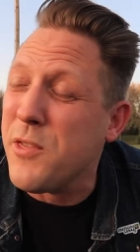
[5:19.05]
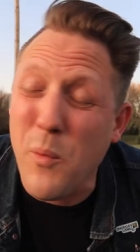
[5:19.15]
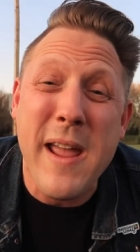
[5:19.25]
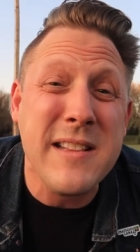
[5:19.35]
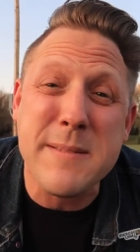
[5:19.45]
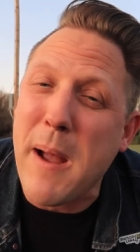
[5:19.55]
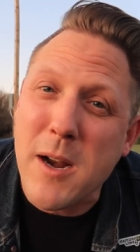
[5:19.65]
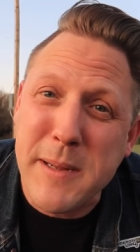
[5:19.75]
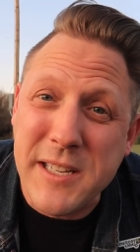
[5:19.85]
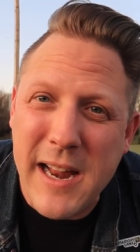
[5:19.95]
The way it
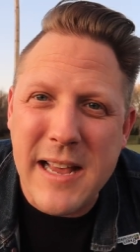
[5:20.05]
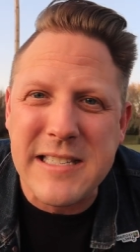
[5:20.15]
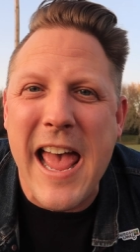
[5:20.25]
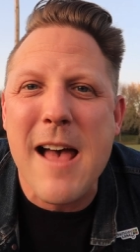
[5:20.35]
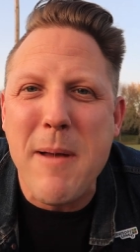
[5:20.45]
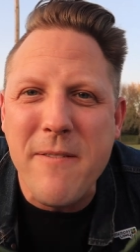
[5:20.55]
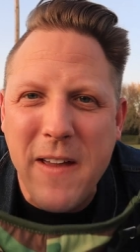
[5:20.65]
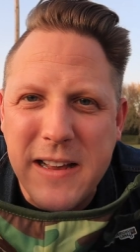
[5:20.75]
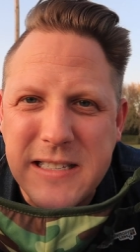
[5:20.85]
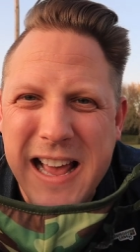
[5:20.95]
inspired me today is to have my
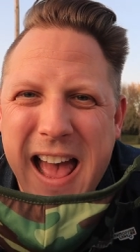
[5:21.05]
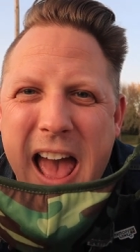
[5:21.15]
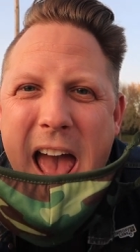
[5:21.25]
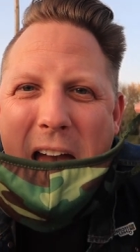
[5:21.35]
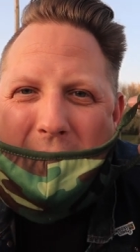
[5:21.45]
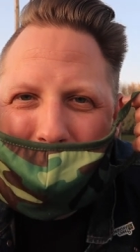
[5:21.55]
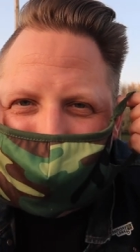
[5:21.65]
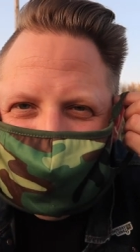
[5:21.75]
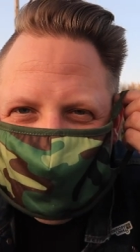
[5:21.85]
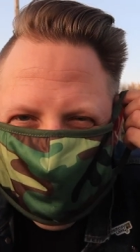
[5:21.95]
face half
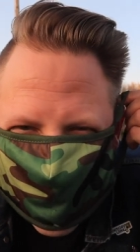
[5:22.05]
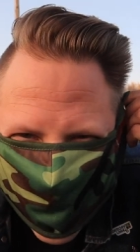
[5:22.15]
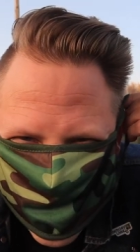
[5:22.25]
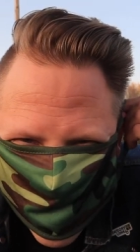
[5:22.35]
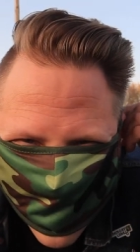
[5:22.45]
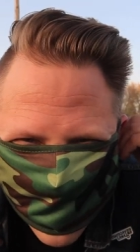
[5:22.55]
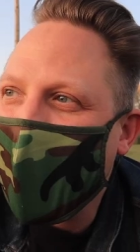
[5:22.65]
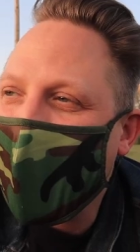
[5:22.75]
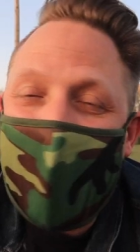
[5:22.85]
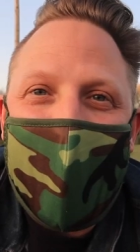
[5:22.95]
invisible
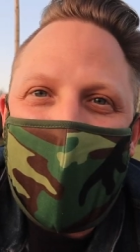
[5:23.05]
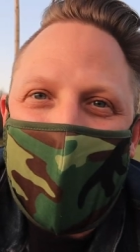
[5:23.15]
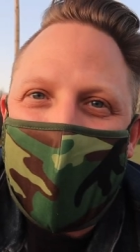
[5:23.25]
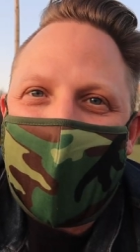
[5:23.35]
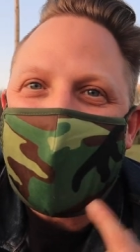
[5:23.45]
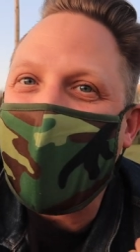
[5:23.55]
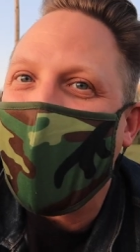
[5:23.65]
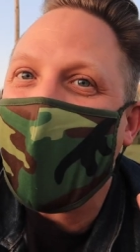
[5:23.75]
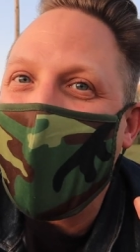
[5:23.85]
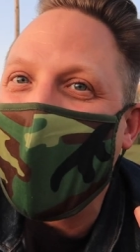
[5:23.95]
and it'll help me. This will
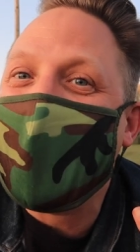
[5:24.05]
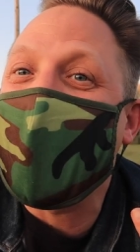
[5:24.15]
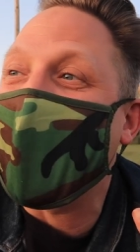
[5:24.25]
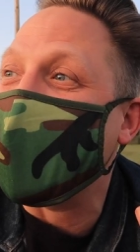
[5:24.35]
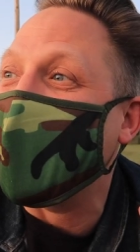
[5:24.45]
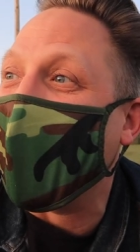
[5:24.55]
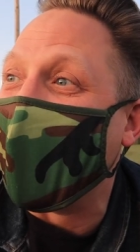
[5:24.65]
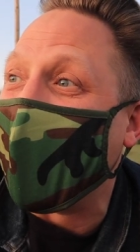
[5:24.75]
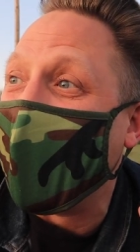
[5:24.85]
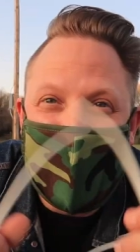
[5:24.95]
help me be super stealthy.